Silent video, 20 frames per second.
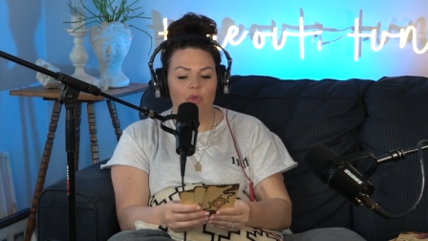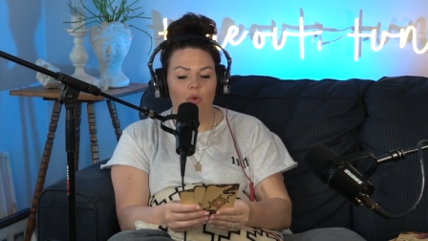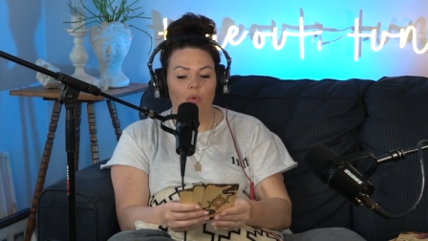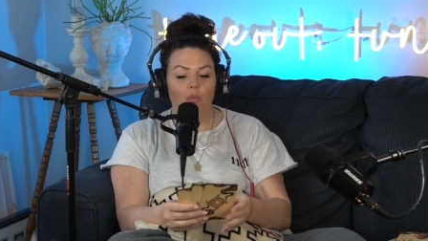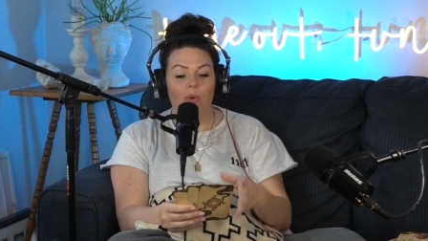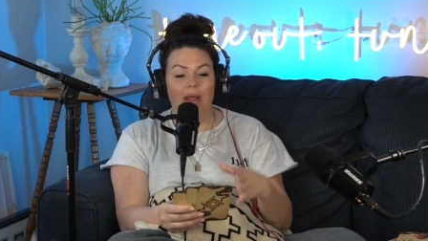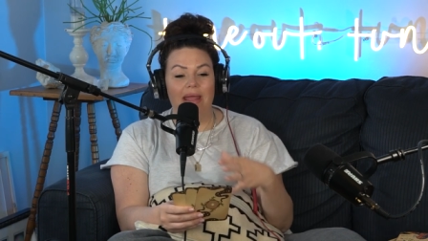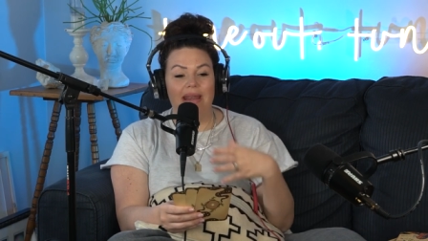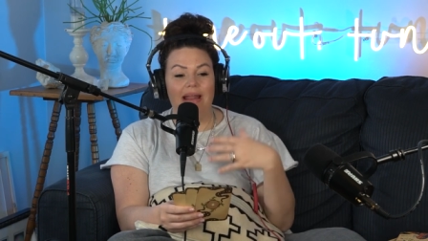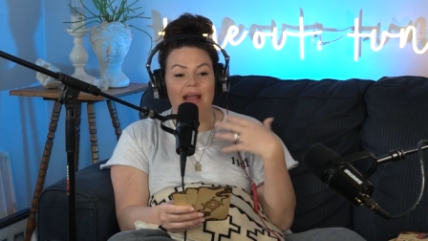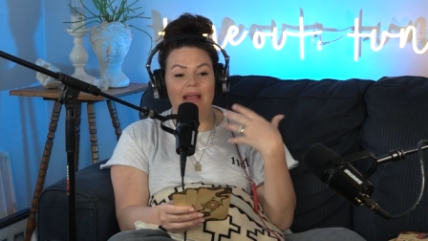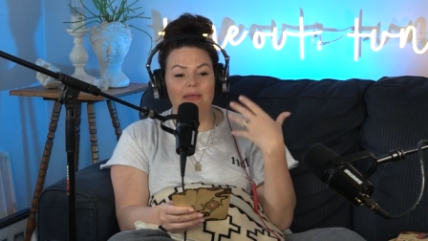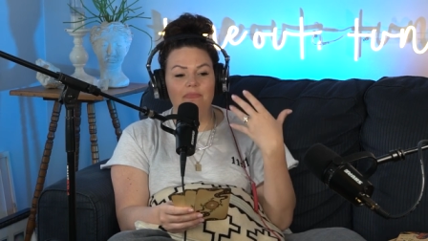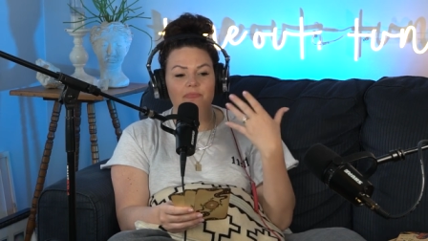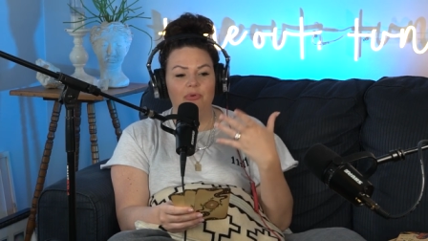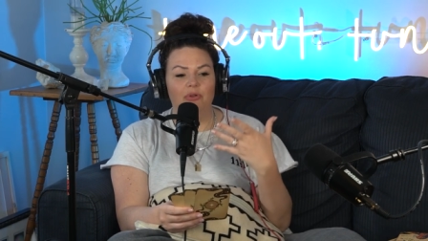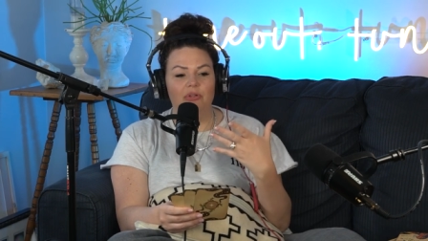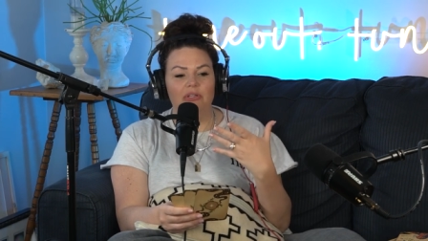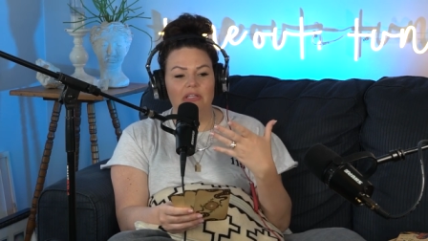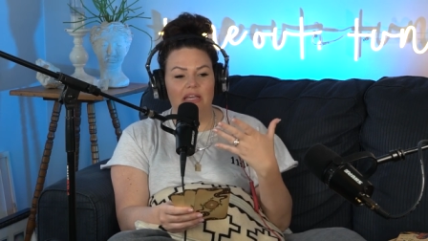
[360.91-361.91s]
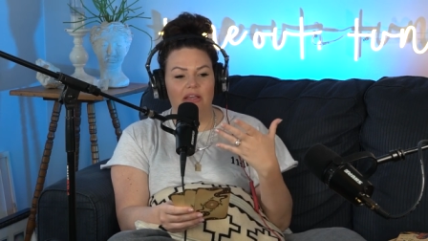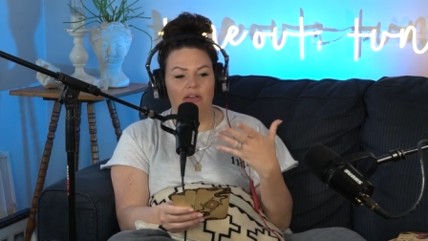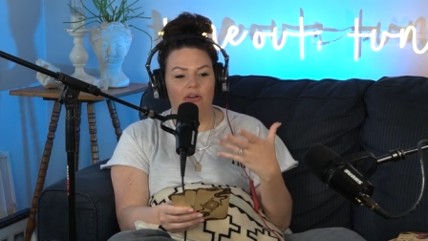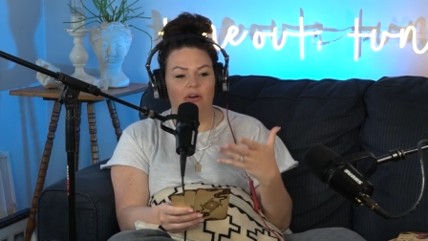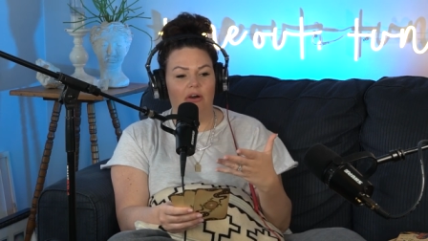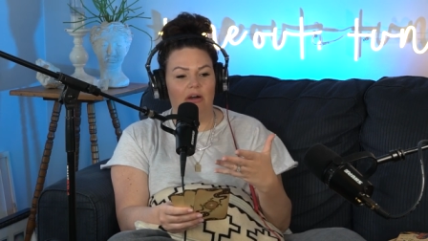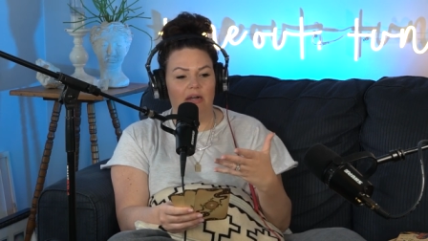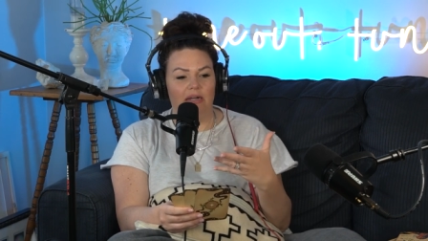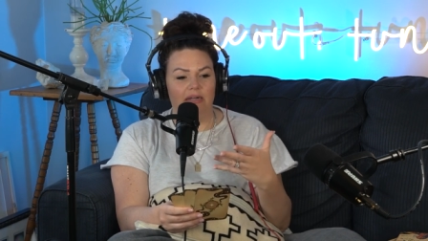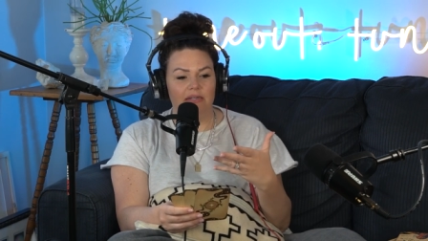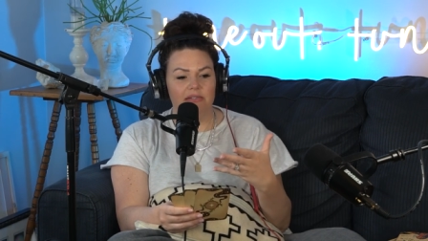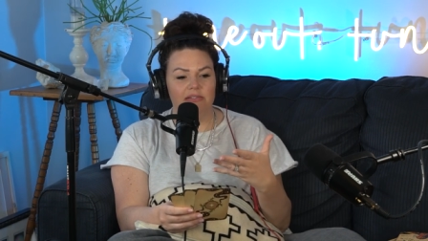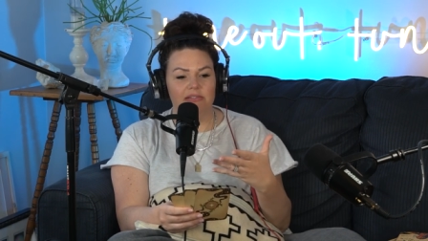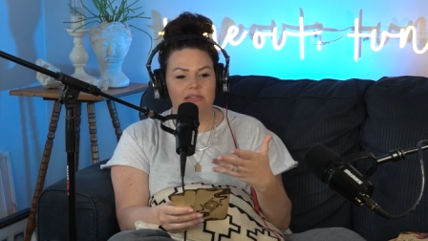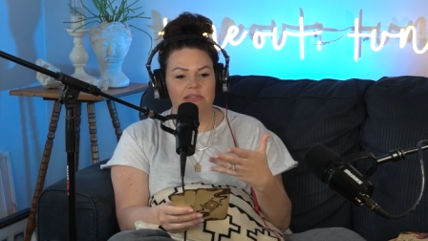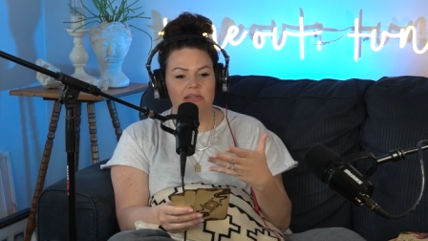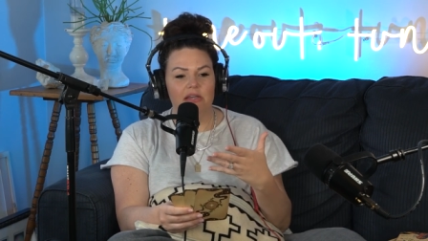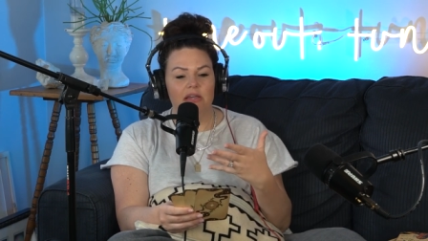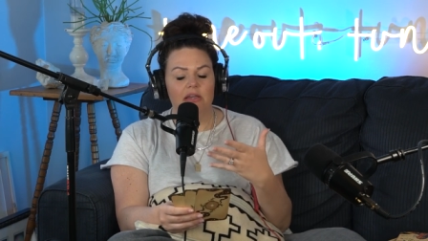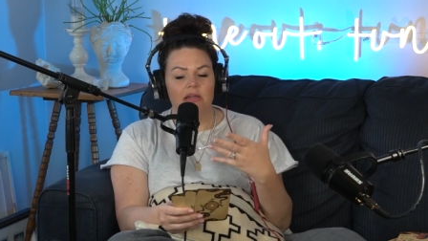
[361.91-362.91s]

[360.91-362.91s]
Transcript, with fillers: When I'm pulling cards,